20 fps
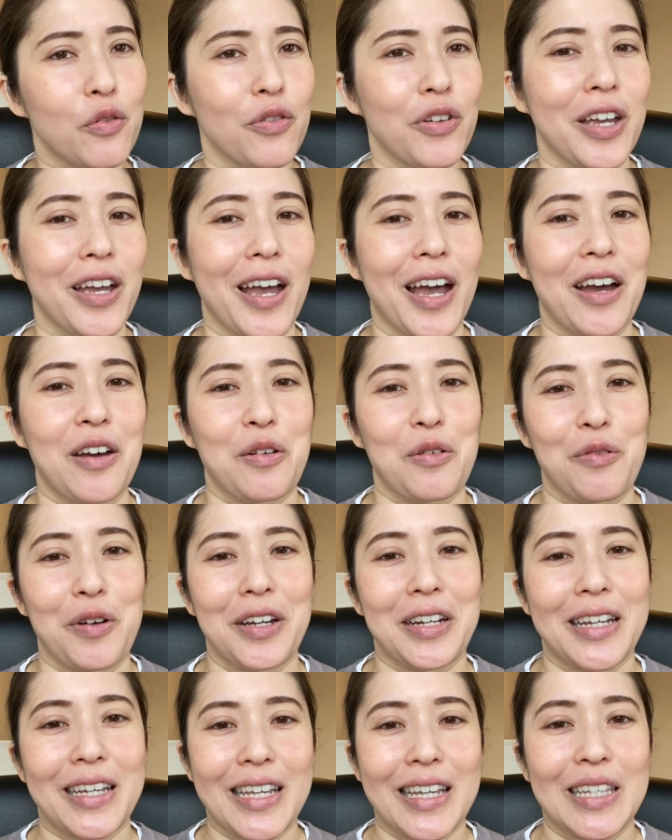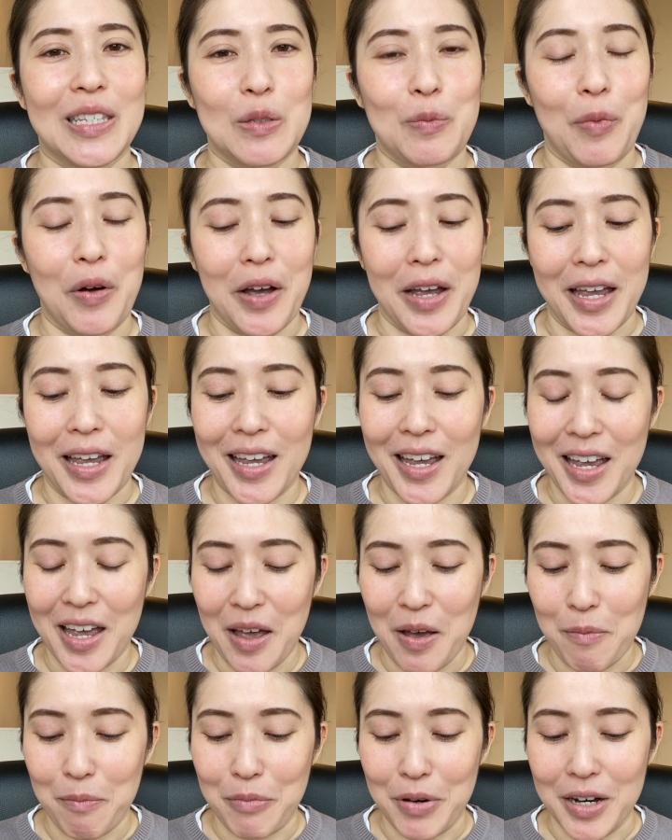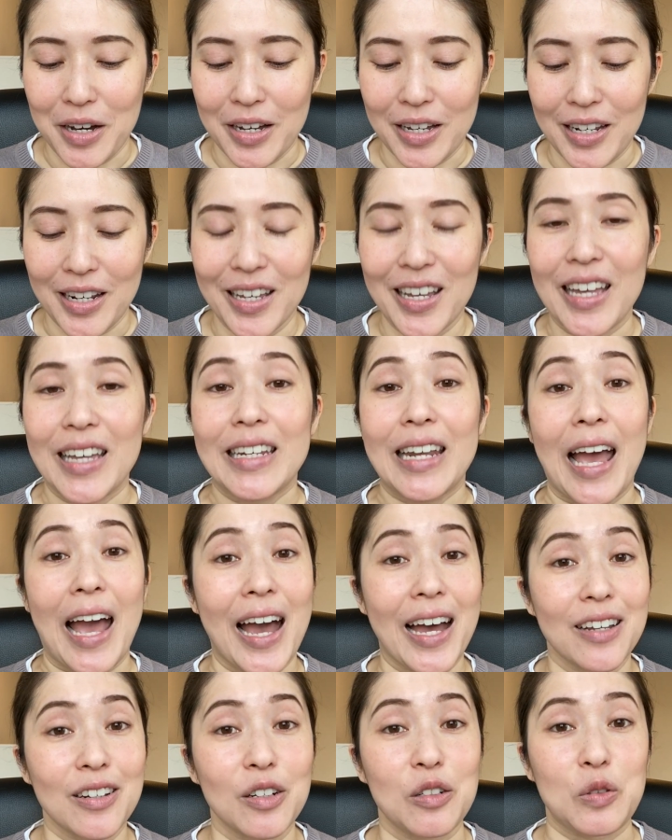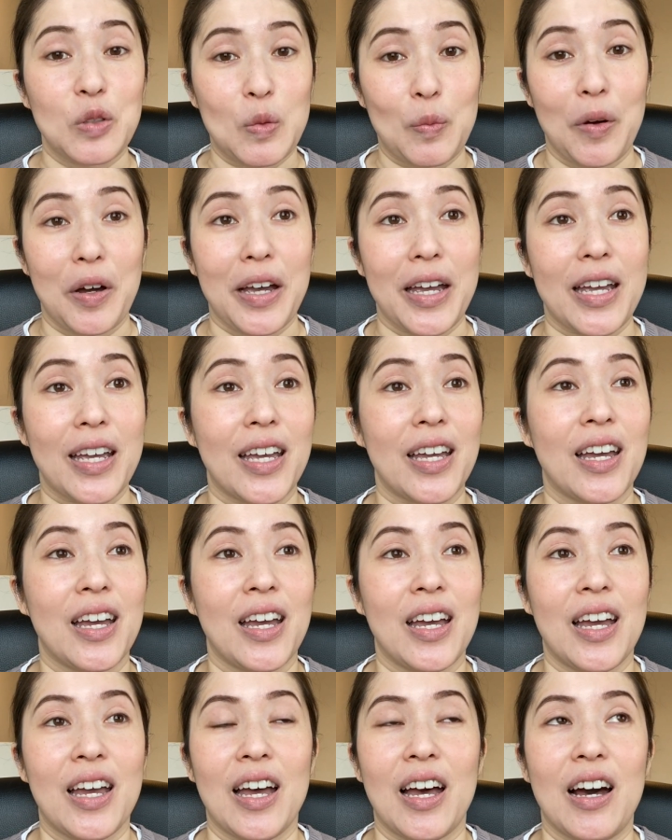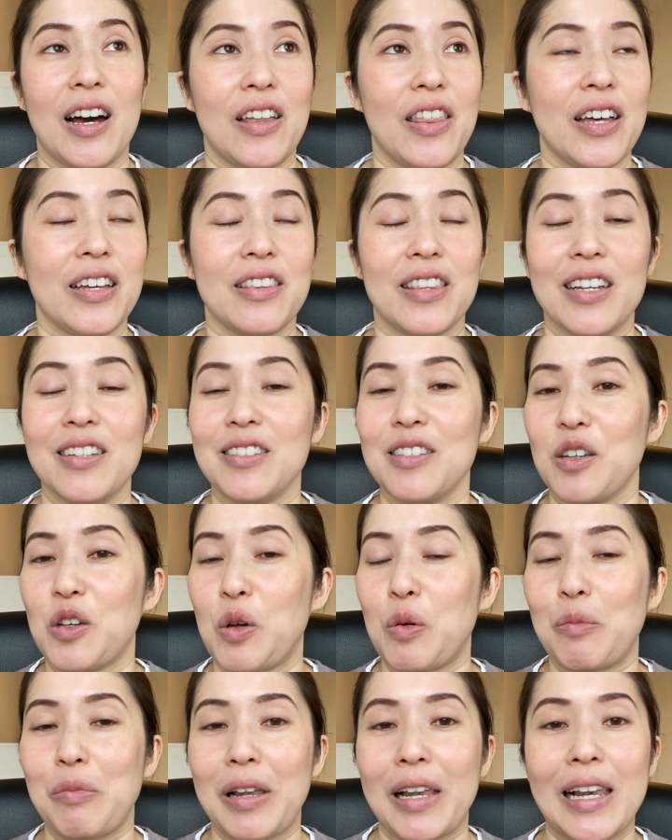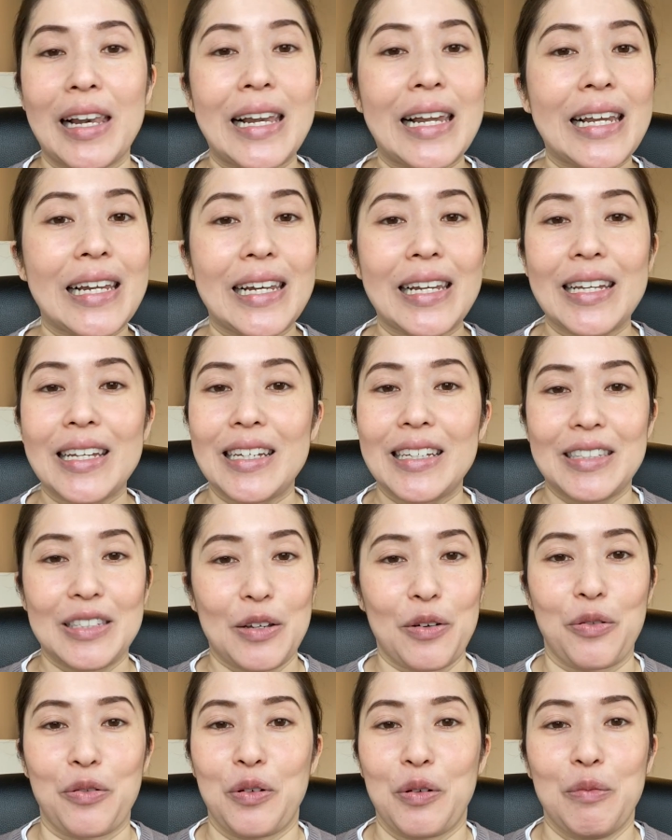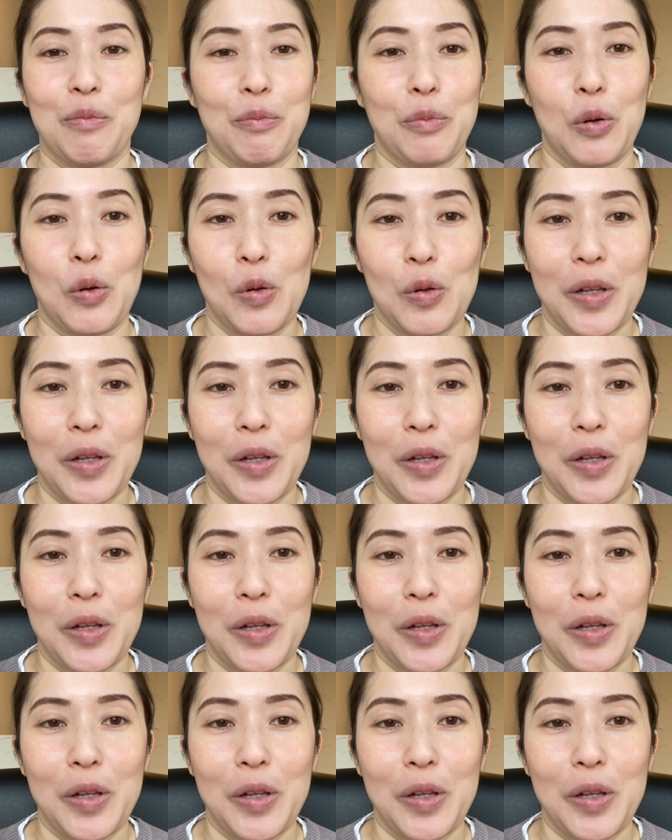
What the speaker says: forget how to ride a kid's bike, but an adult's bike, that's a completely different ball